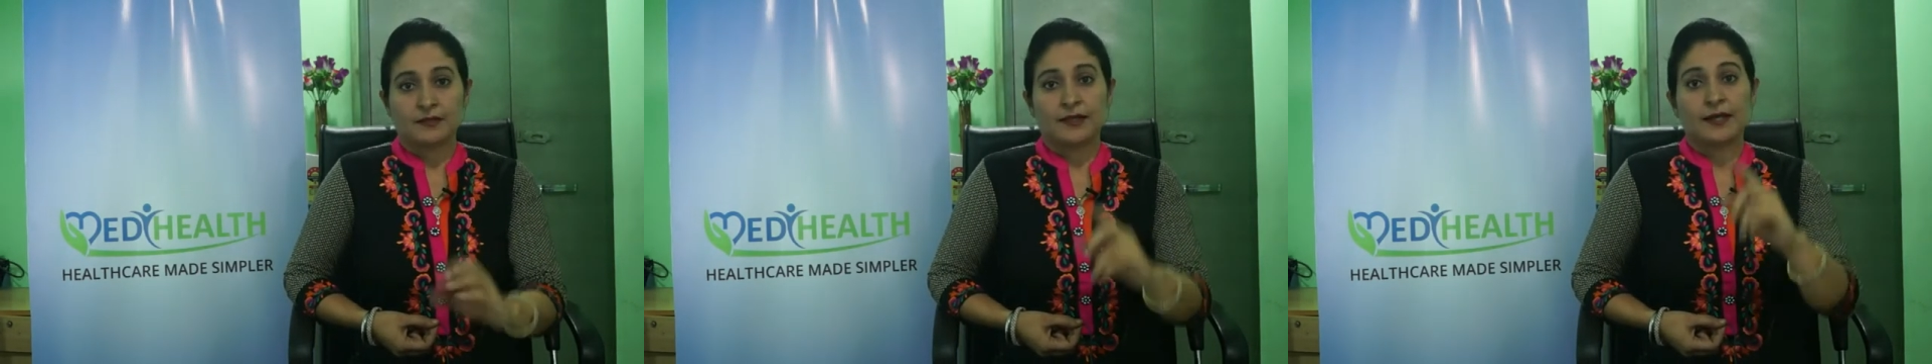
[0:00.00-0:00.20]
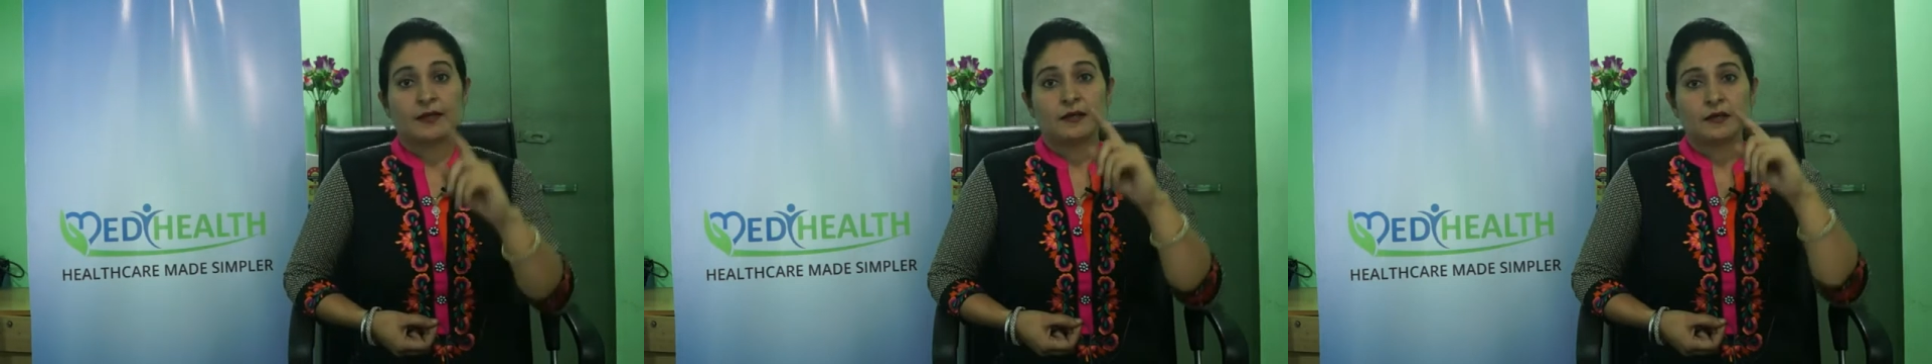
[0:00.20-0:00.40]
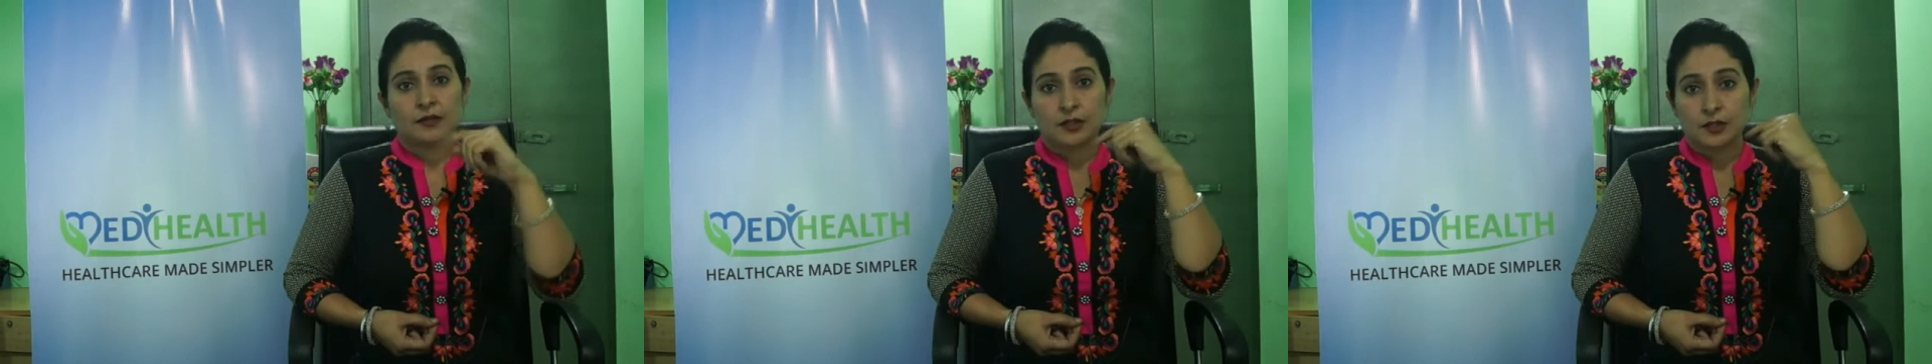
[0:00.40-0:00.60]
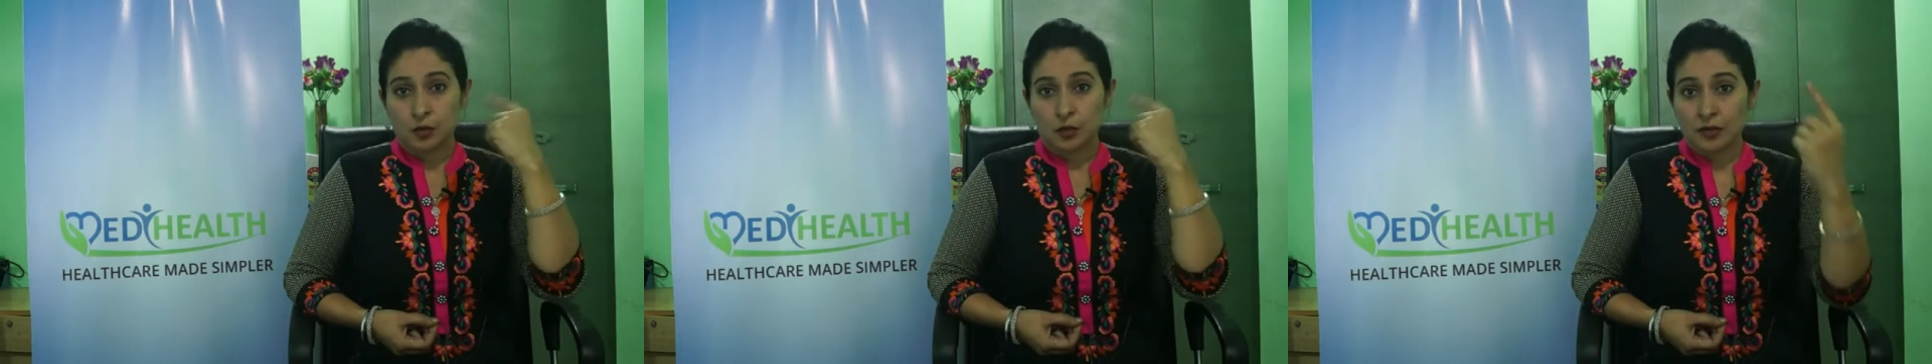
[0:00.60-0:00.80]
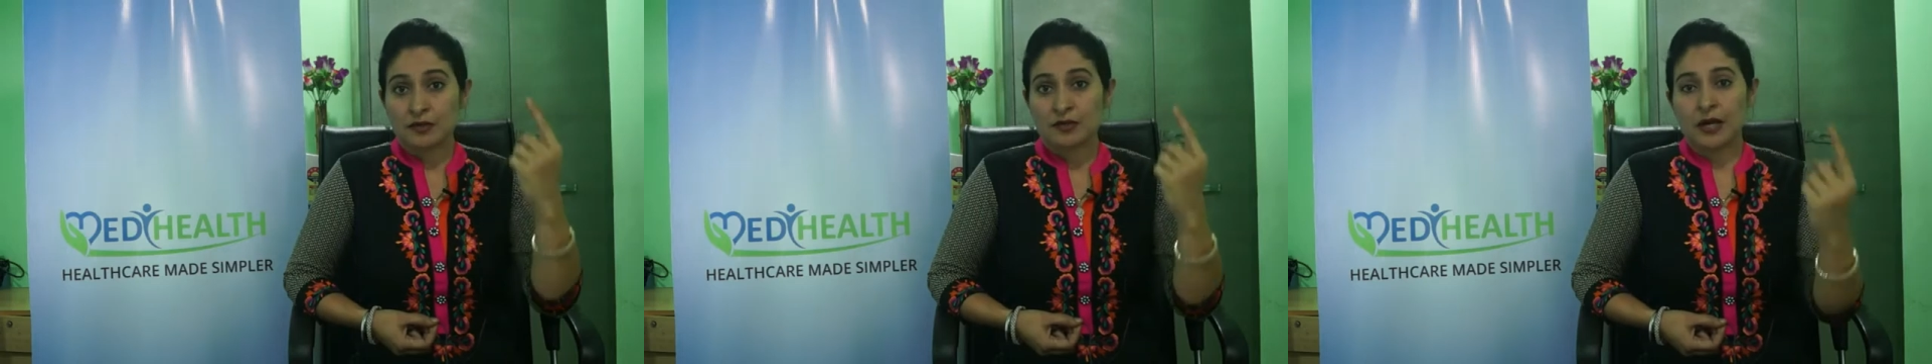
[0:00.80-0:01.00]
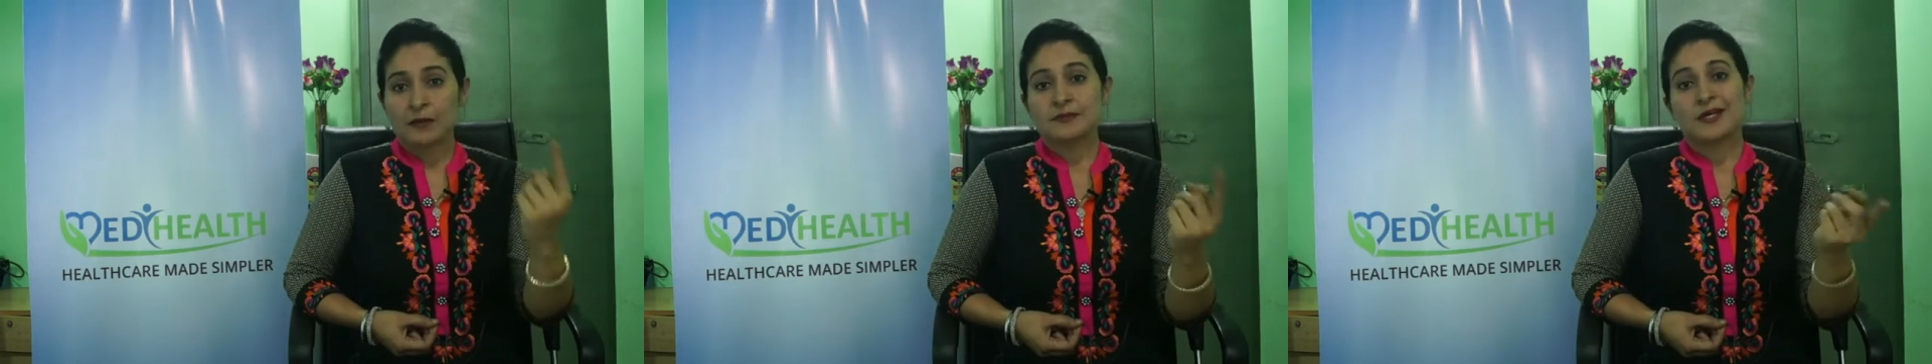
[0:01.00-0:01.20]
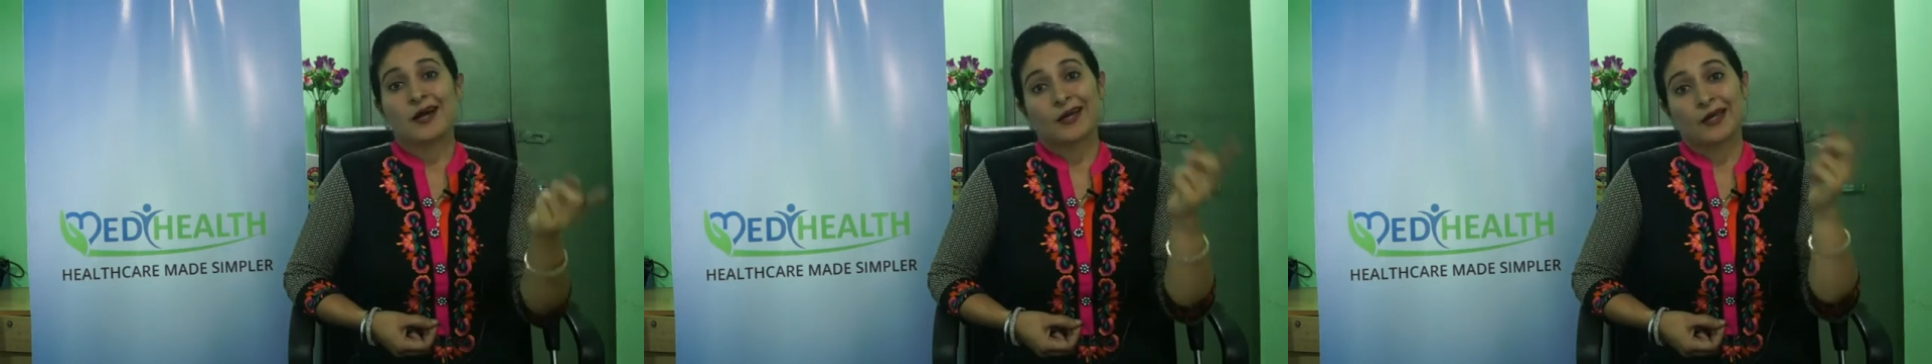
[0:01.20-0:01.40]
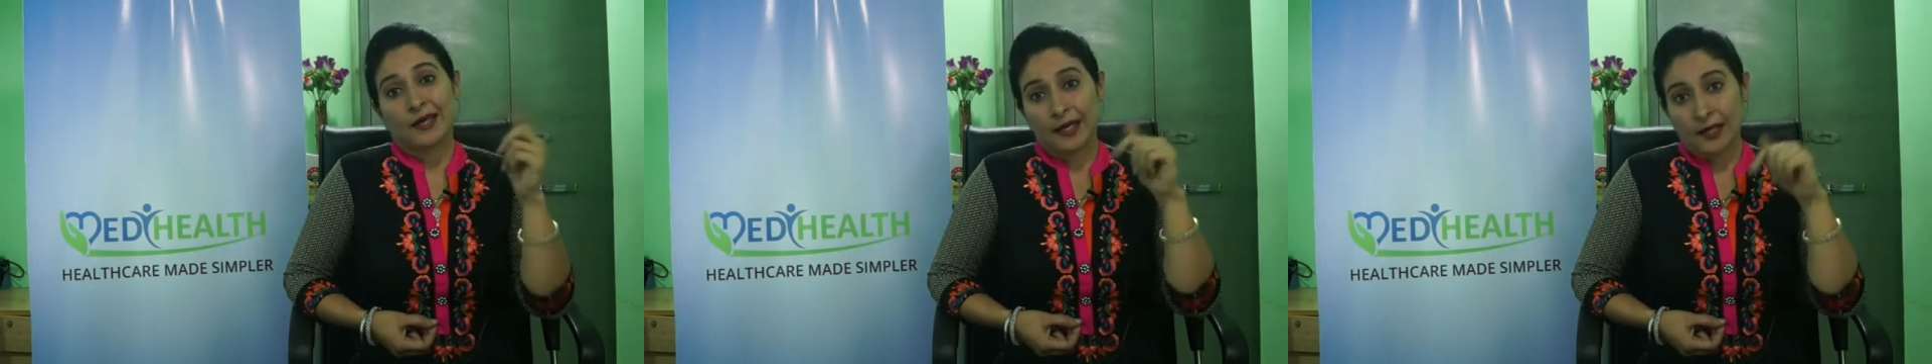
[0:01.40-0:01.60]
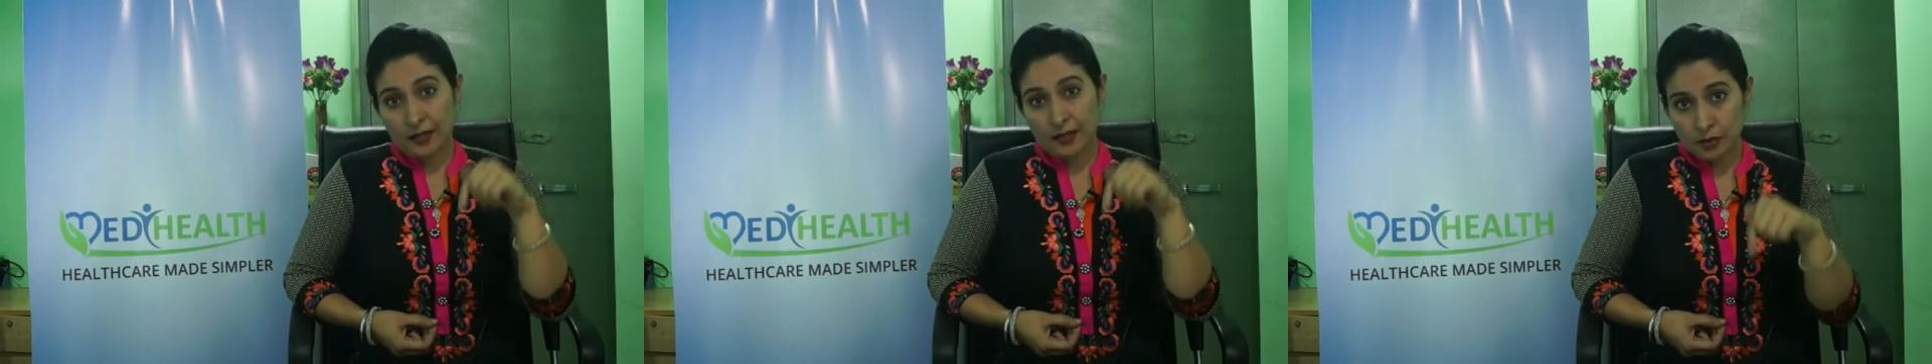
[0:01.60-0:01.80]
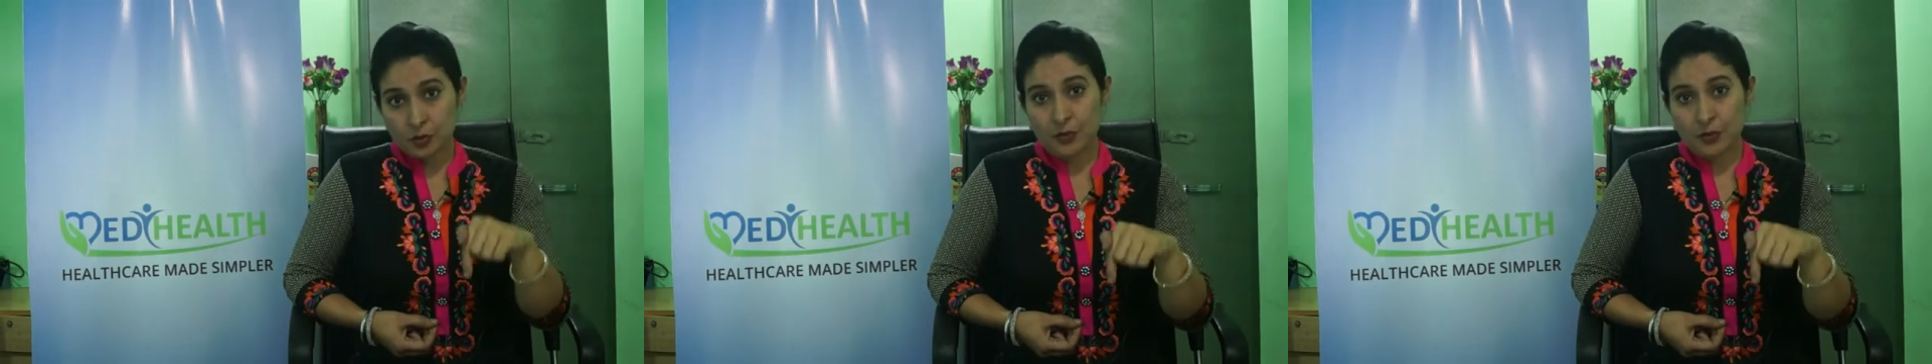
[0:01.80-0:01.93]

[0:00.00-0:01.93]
then the donor comes again